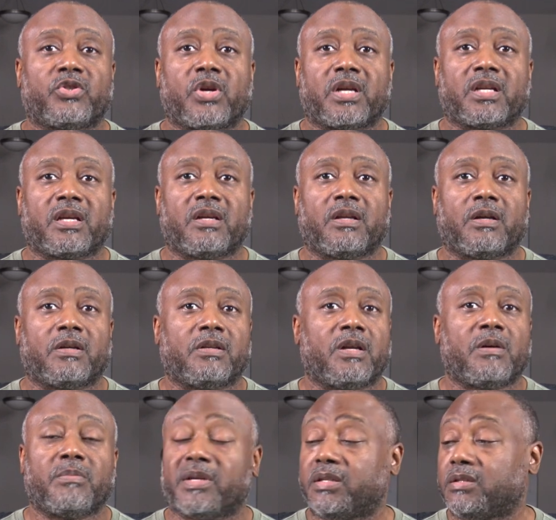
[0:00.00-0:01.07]
tried to get her
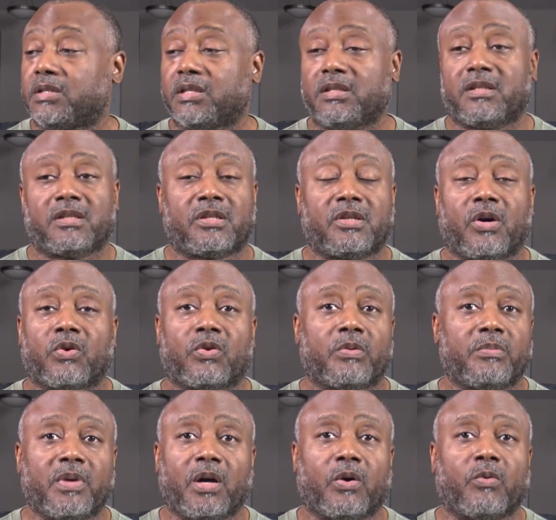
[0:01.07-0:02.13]
number, and she just told
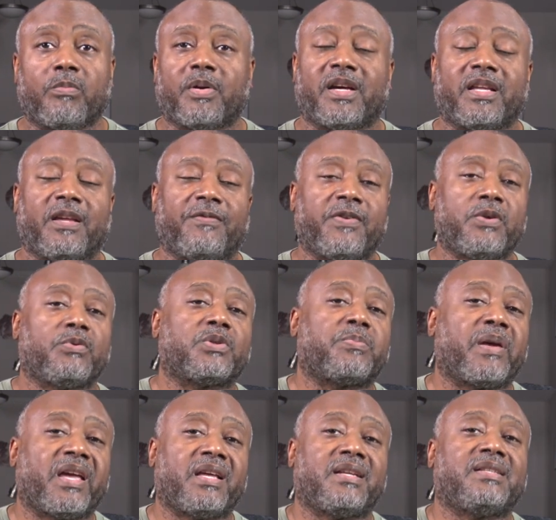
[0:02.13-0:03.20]
him no. But if he was
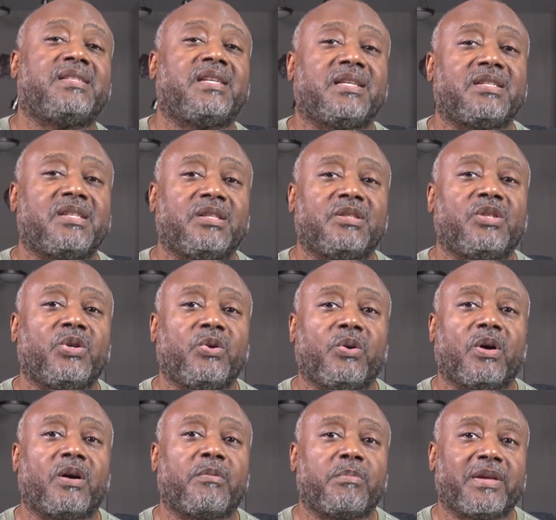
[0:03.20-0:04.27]
paying attention
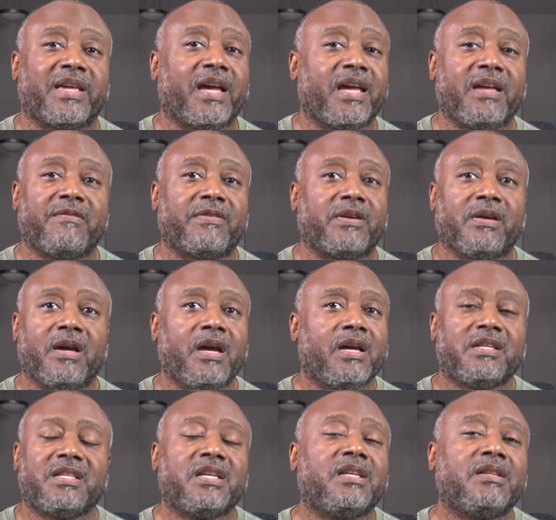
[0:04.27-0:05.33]
to her behavior,
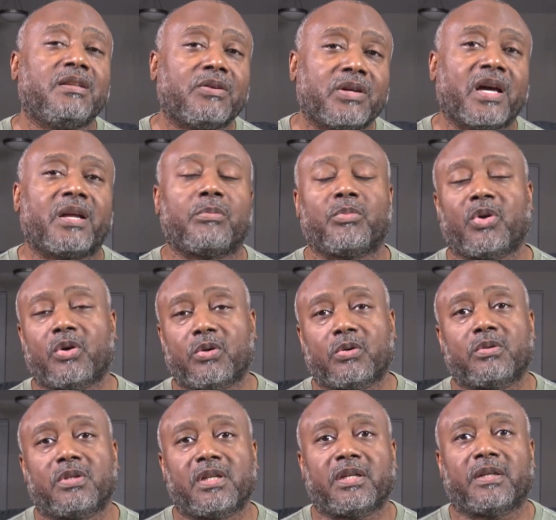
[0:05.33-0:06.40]
she didn't look at him the
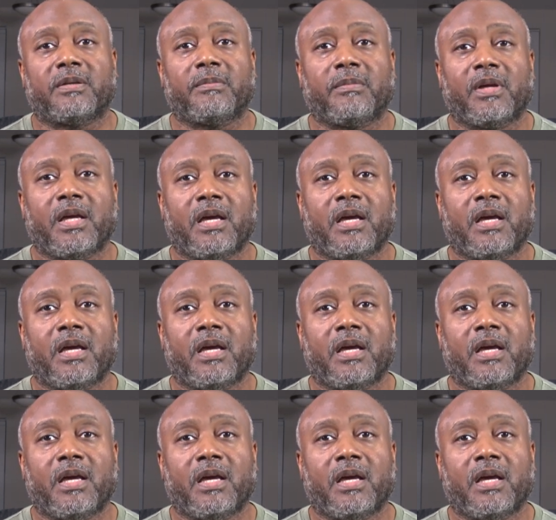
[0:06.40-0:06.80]
whole time.